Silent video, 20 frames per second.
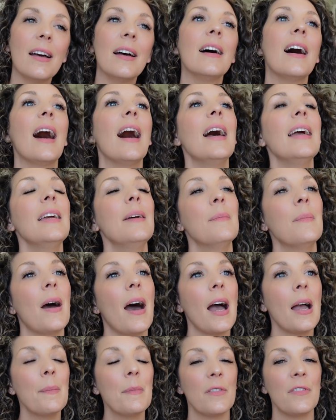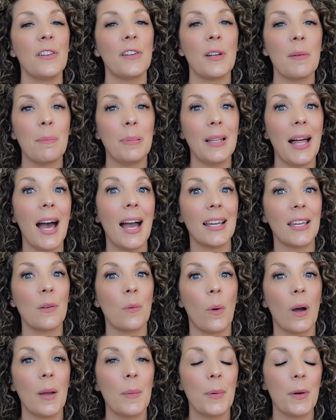I'm a very black and
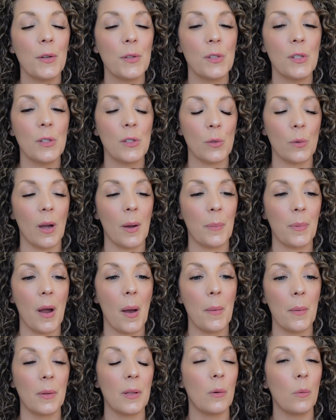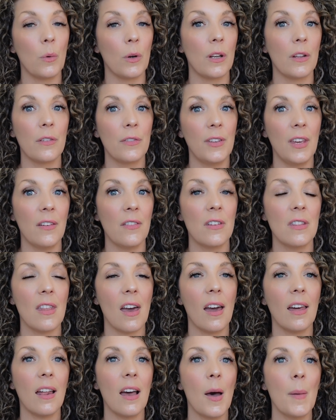white person, so I probably would have given
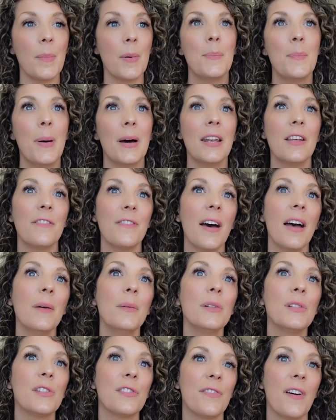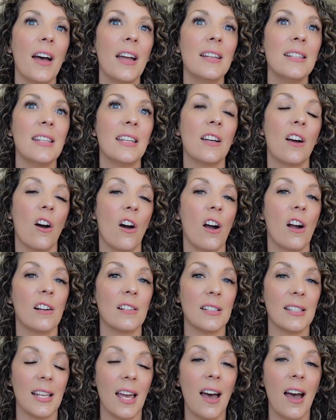that up. But if I was finding a
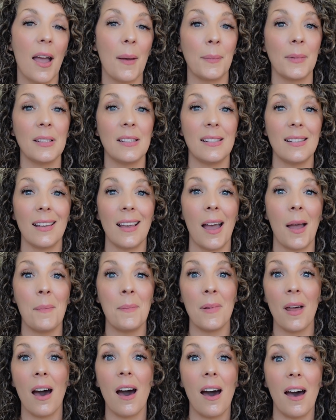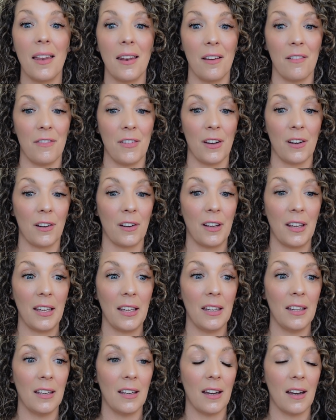hard time, let's say I'm not a
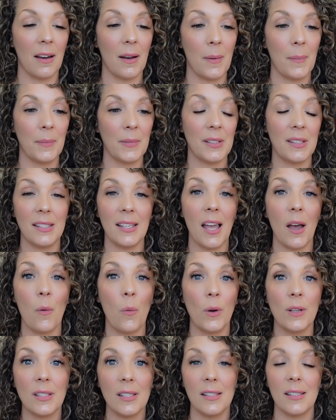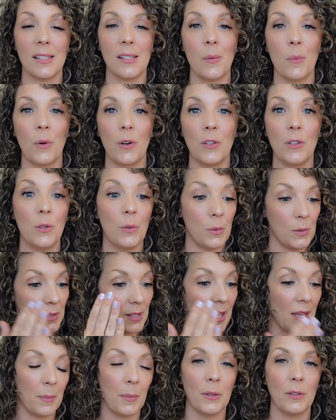very, let's say I wasn't someone who was
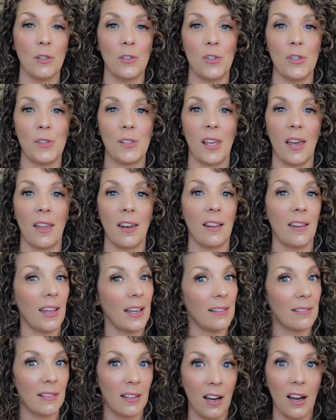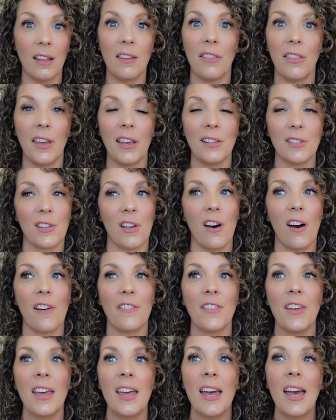able to just kind of like cut things
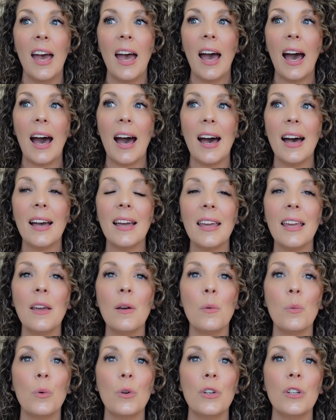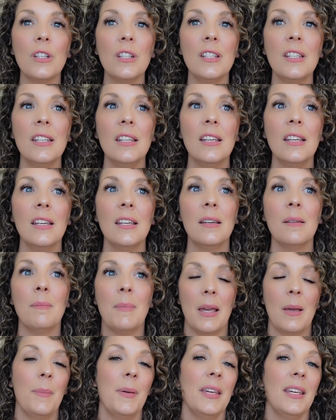off, I would
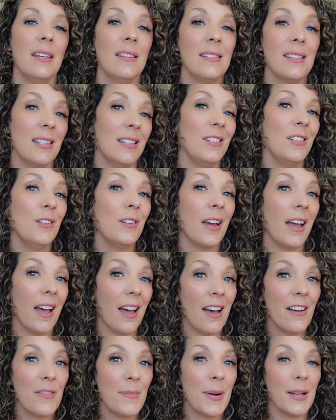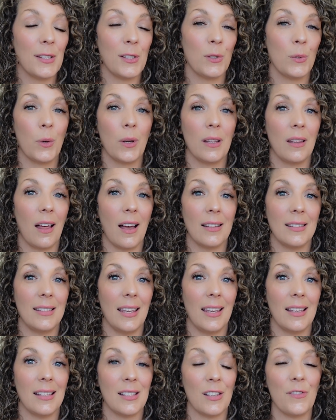maybe continue to have my soy
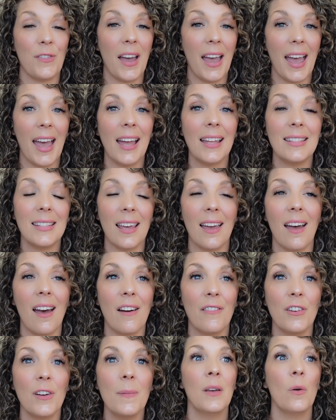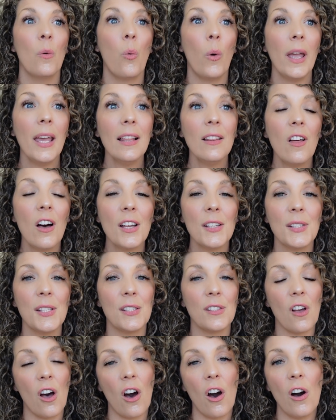lattes if I had to have them. Weight loss
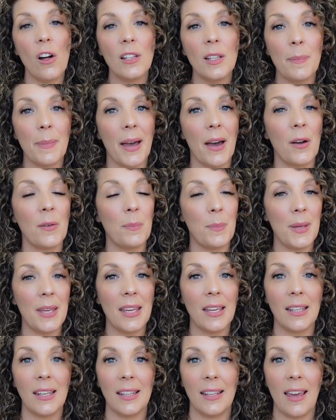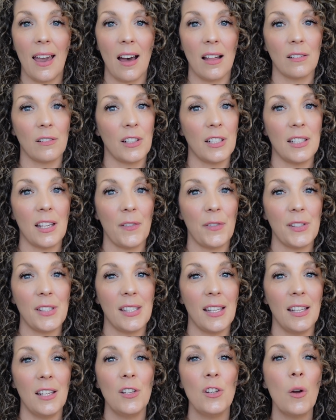is all about being in a calorie
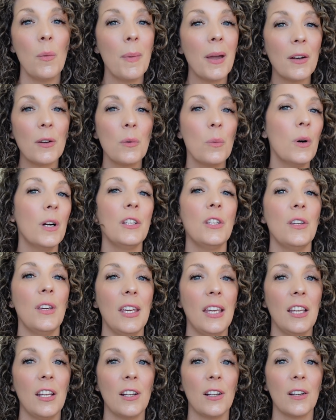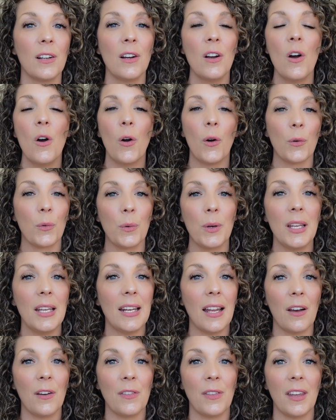deficit. No matter what you hear or read
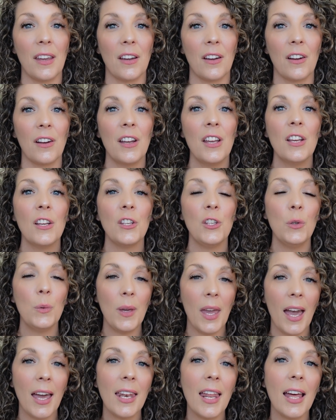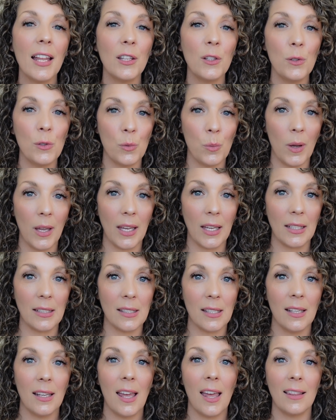out there, you cannot lose
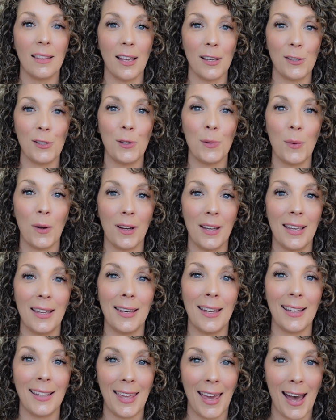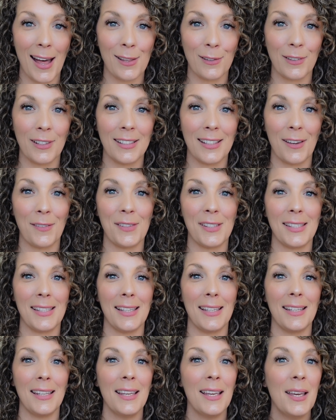weight unless you are in a calorie
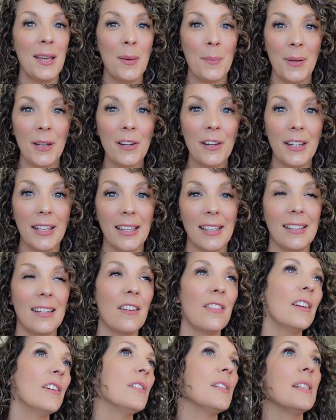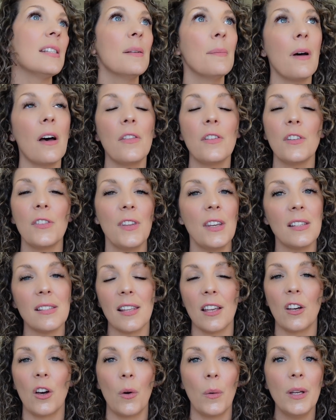deficit, period. Now there's some other things
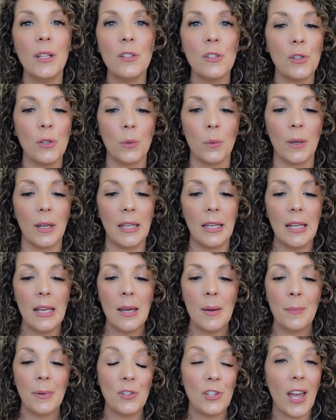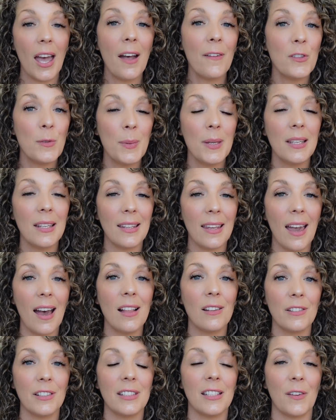that go into it, but you have to be in a
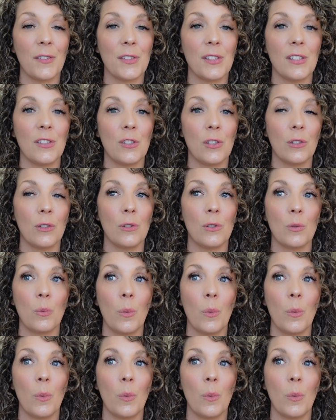calorie deficit to lose